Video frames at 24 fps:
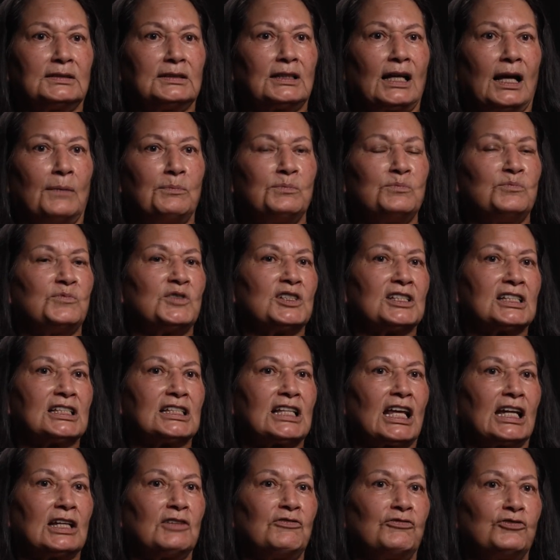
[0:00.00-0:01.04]
I'm just
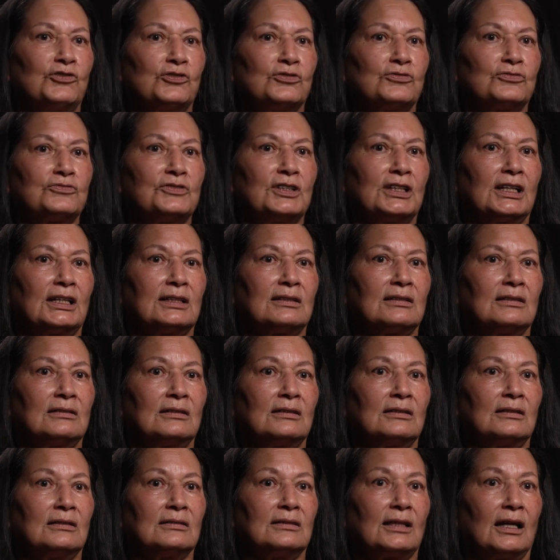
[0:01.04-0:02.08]
thankful that
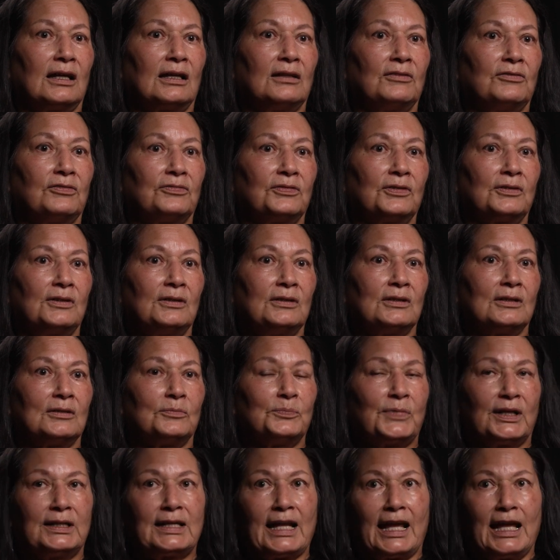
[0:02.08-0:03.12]
they've
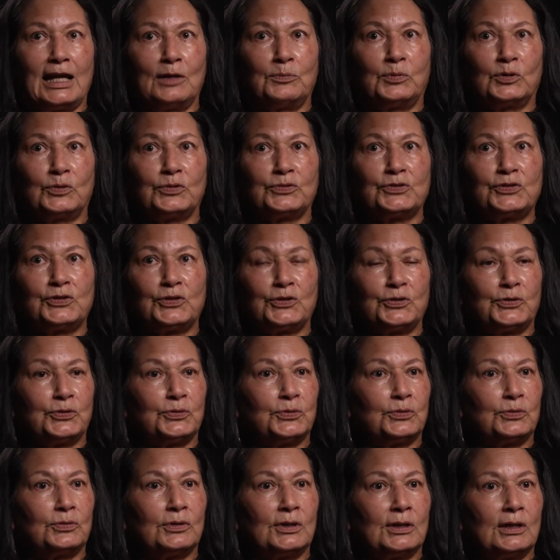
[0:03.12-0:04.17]
been able
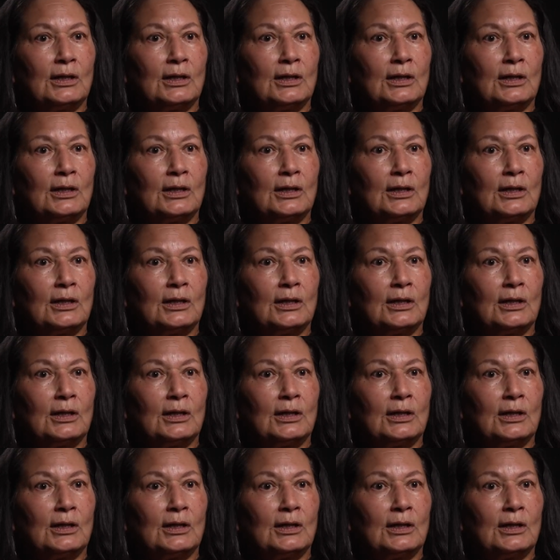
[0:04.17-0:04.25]
to